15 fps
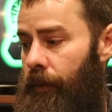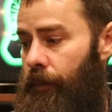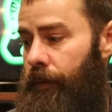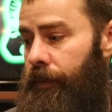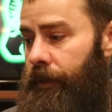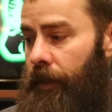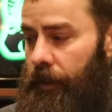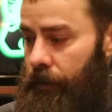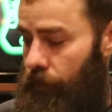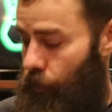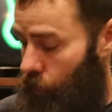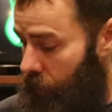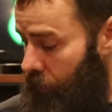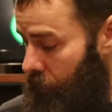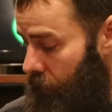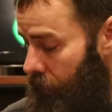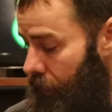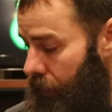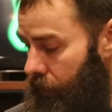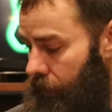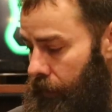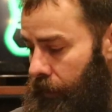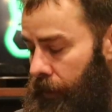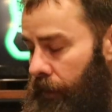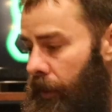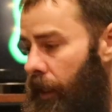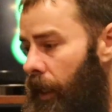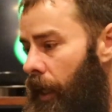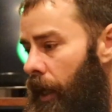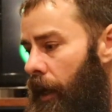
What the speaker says: It was extra weight I didn't need.